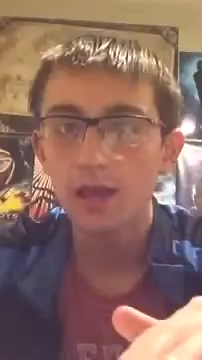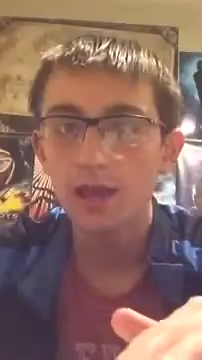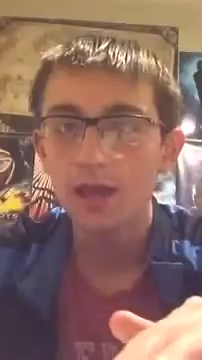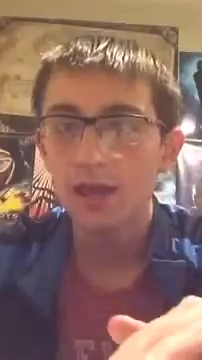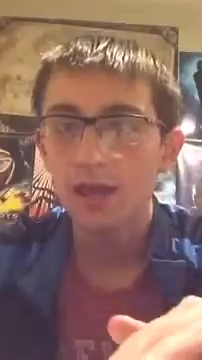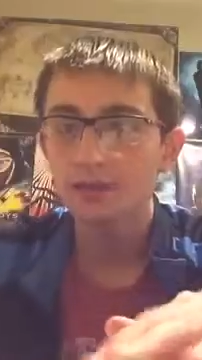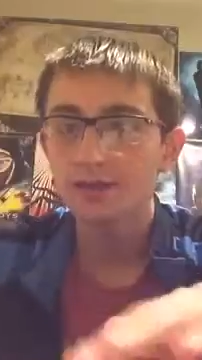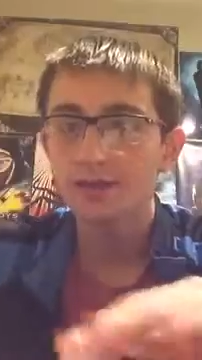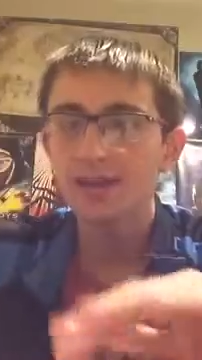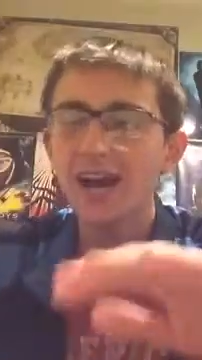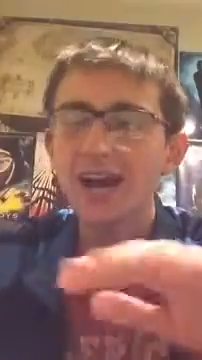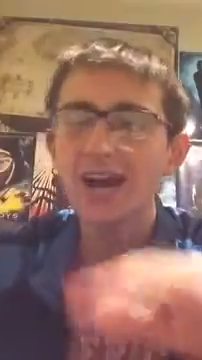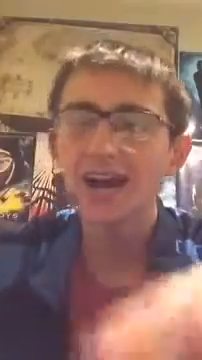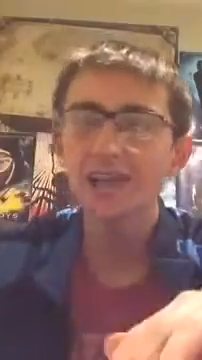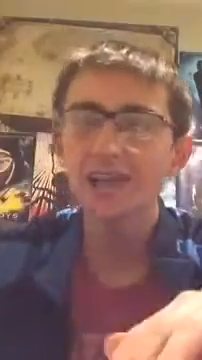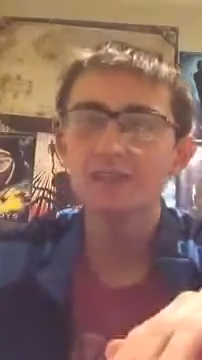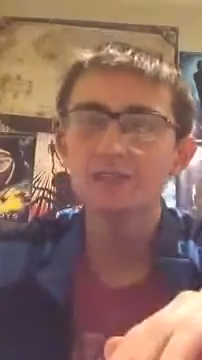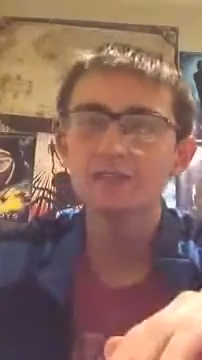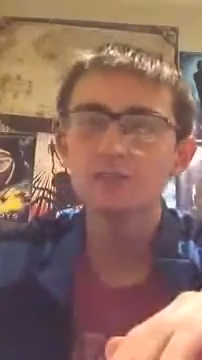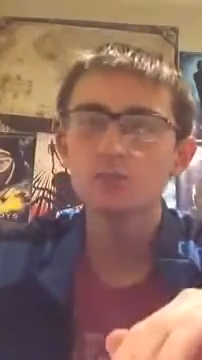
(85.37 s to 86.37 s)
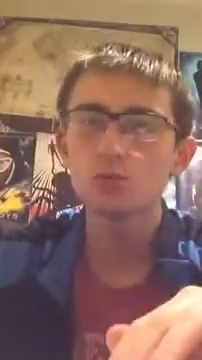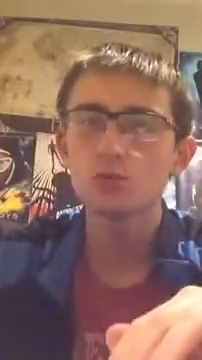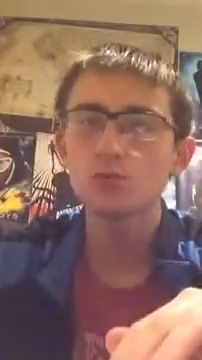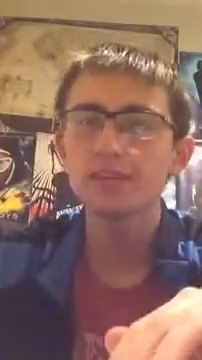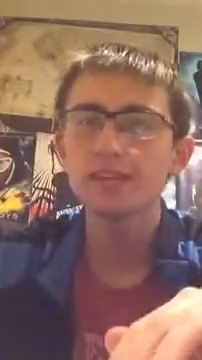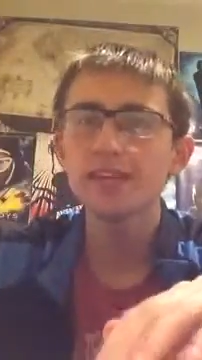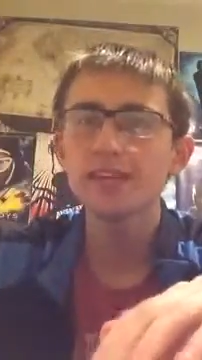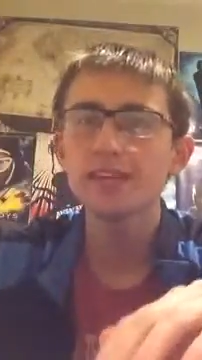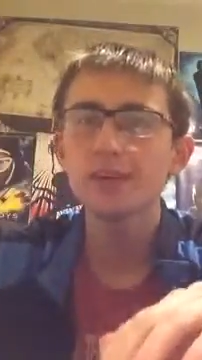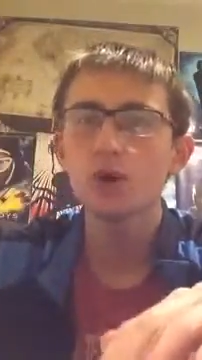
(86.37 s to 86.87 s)
and Kai in this
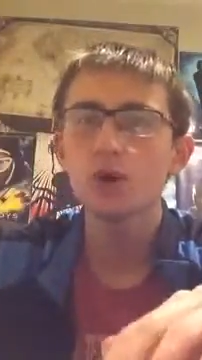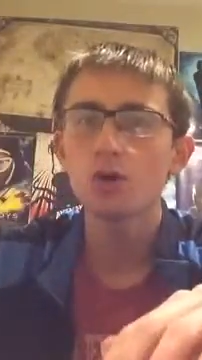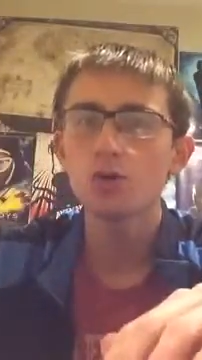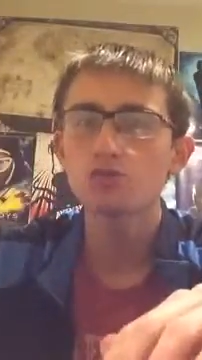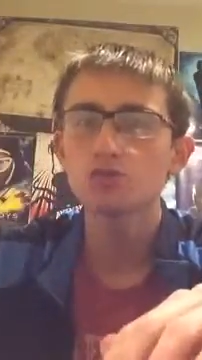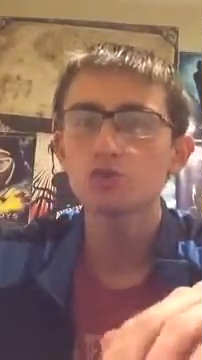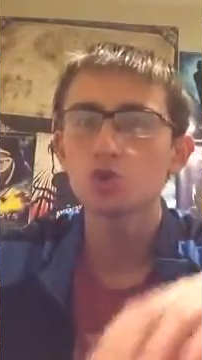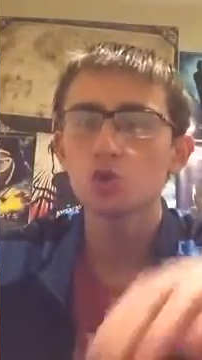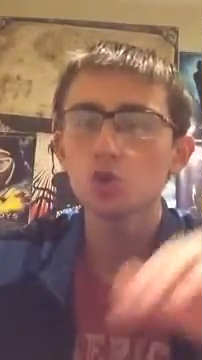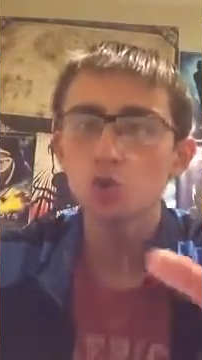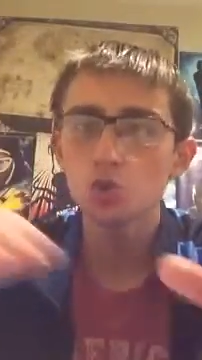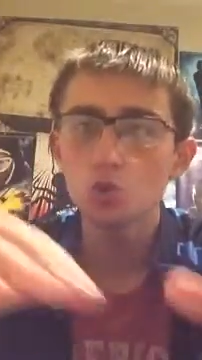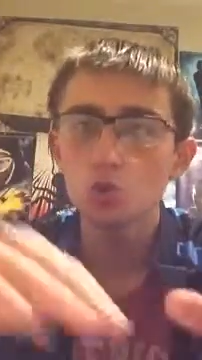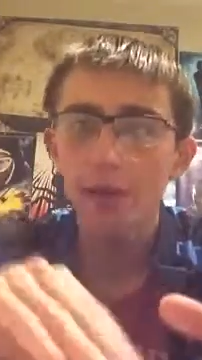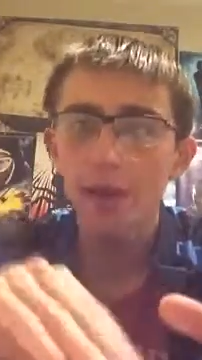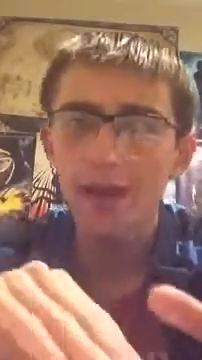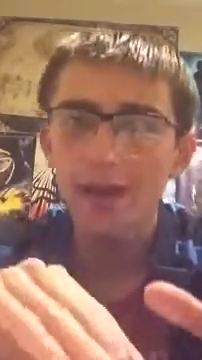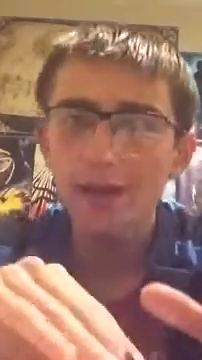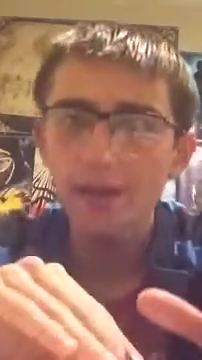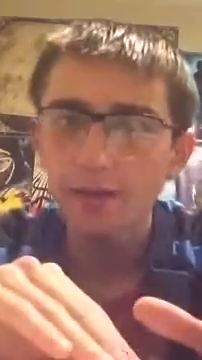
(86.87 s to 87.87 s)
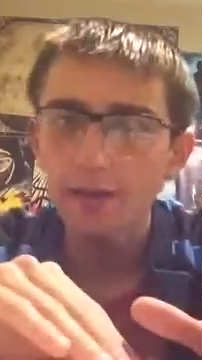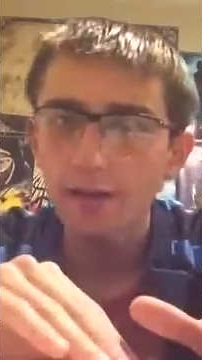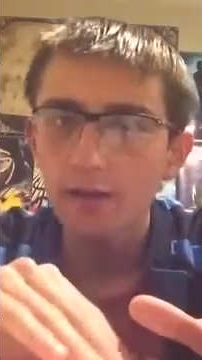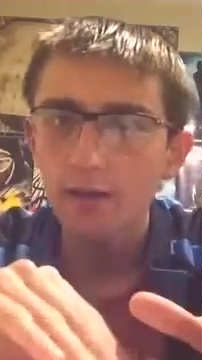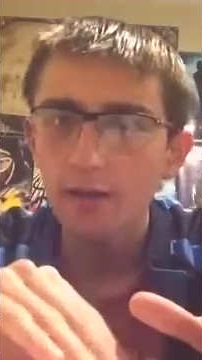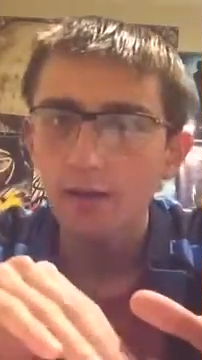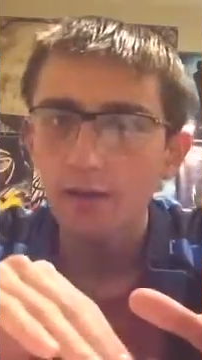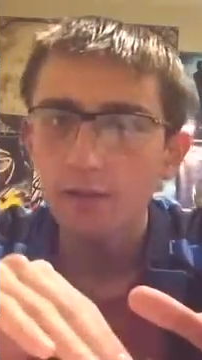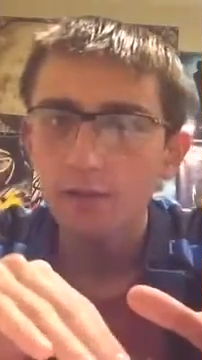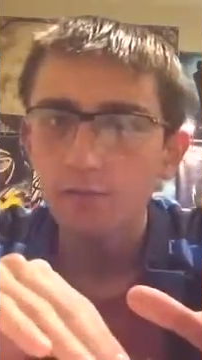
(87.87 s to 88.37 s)
movie, he knows Oogway
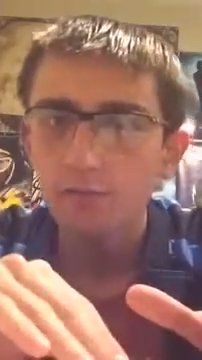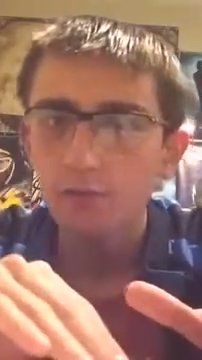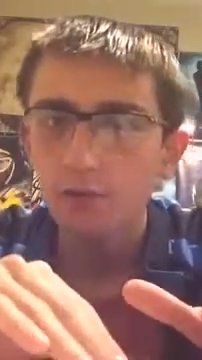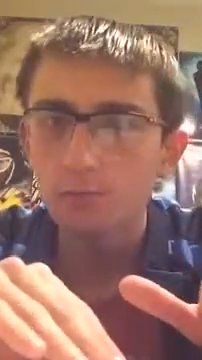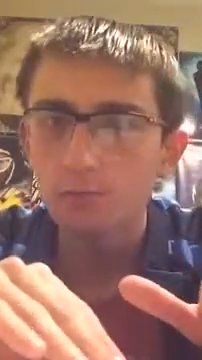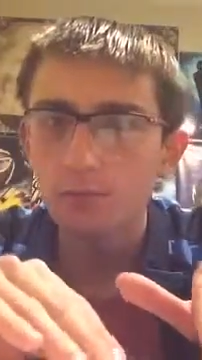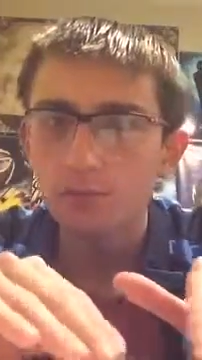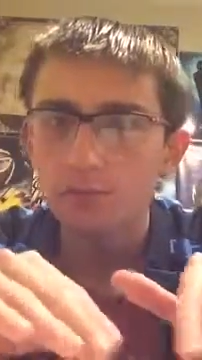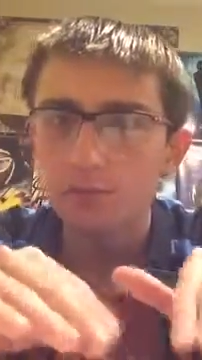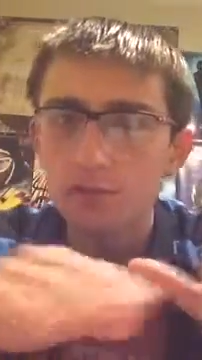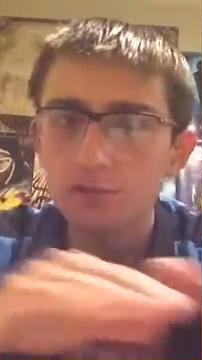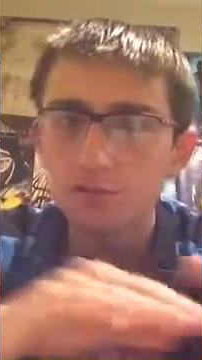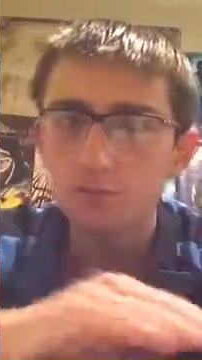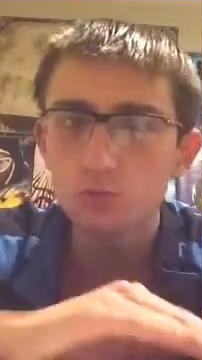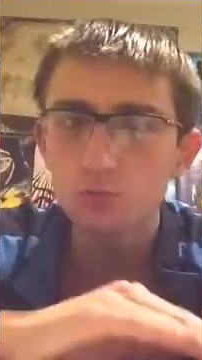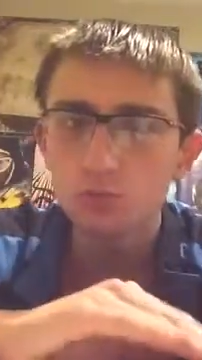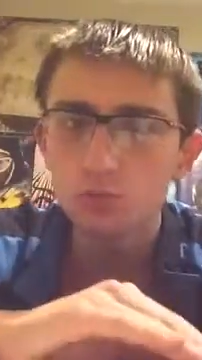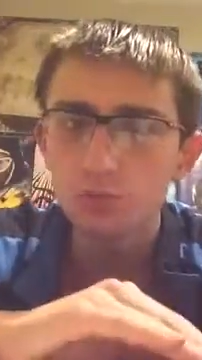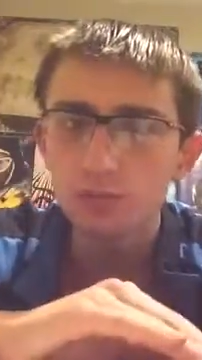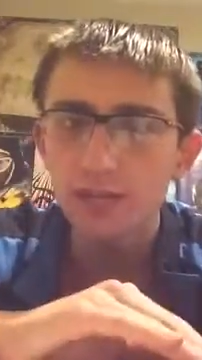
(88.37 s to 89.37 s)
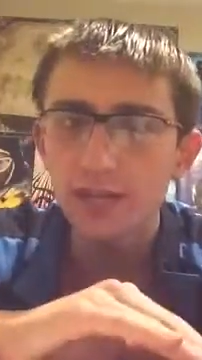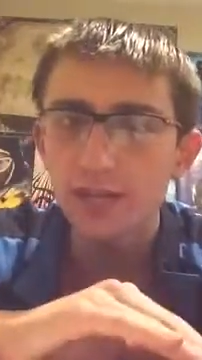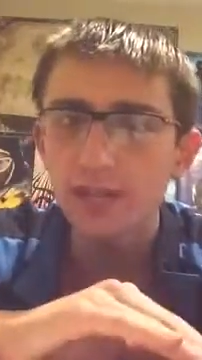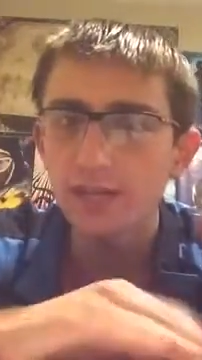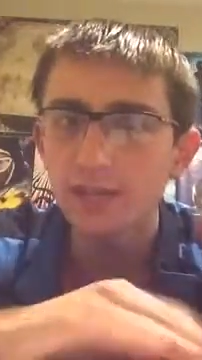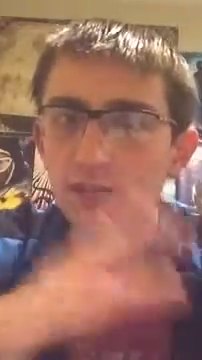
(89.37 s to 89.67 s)
from the first movie.